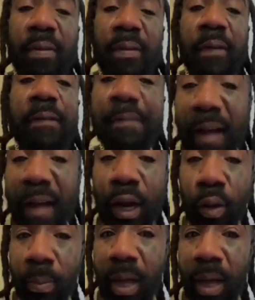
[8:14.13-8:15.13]
I don't even
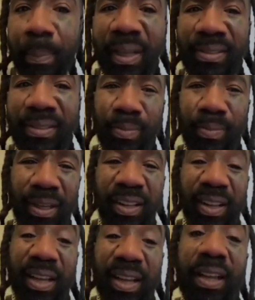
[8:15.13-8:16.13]
follow my bitches,
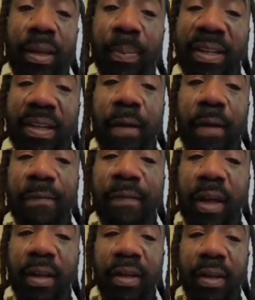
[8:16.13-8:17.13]
but any bitch
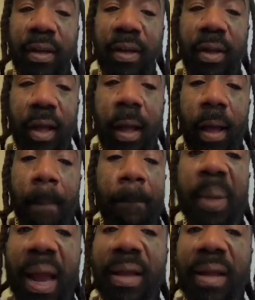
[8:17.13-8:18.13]
I fuck,
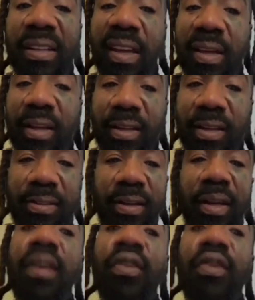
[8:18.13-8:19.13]
I block their ass.